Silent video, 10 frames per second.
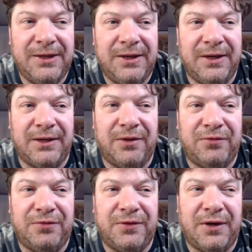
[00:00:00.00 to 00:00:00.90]
And
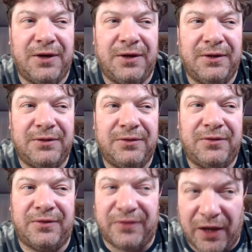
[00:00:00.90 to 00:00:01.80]
I've
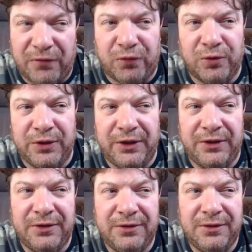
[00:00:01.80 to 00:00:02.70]
thankfully